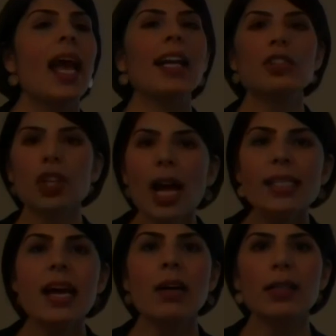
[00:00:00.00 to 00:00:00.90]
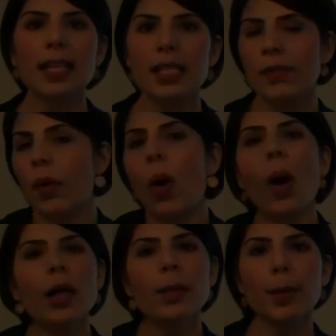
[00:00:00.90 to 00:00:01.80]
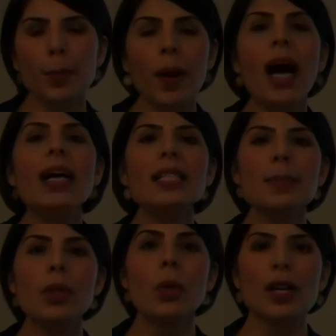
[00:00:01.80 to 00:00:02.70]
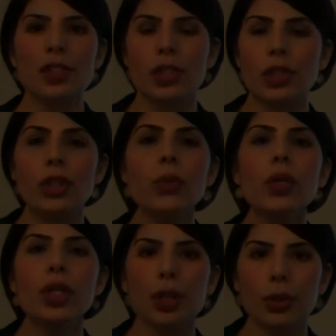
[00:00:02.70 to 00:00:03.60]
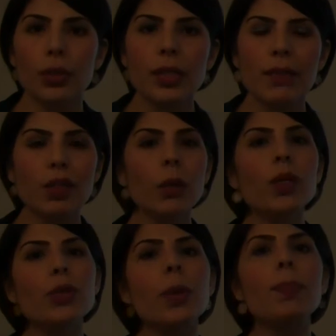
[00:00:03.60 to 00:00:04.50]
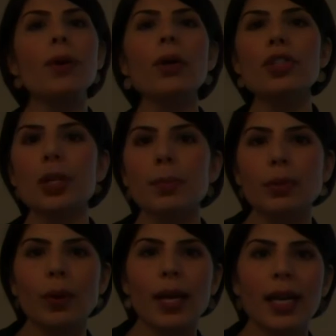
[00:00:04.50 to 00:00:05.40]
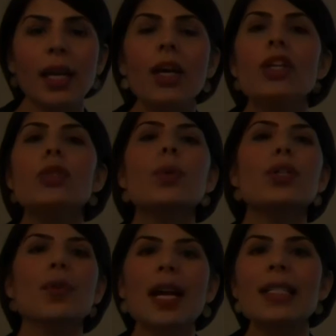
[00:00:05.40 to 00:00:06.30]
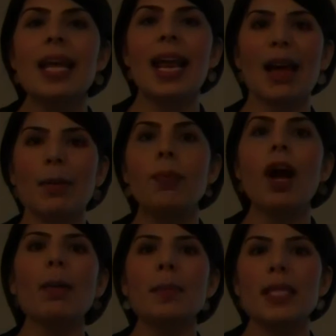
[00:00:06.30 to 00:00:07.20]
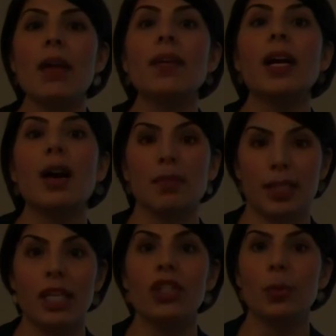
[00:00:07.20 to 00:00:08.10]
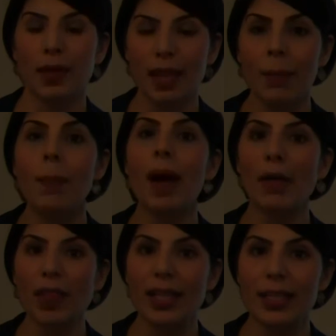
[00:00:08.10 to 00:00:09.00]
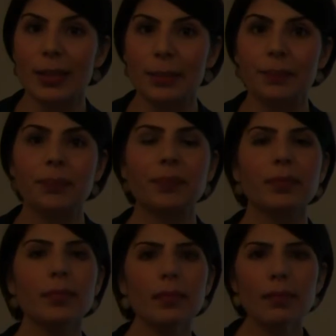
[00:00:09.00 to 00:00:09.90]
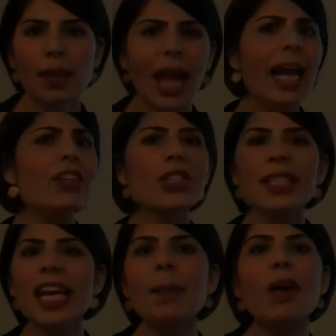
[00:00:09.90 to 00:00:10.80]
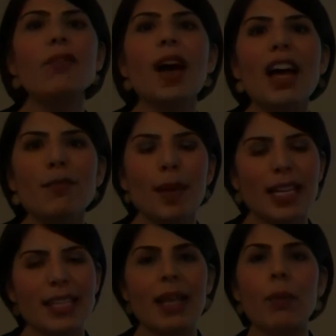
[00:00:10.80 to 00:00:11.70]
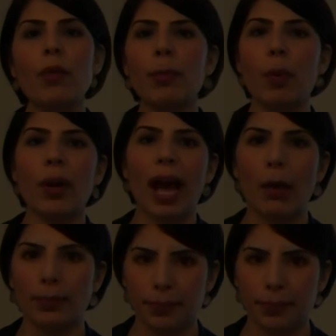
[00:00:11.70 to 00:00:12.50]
and jot down a list of all of the possible questions you could use if you were to approach an employee to address and have a problem-solving conversation with them about this. And just take about 5 minutes and then we'll report out.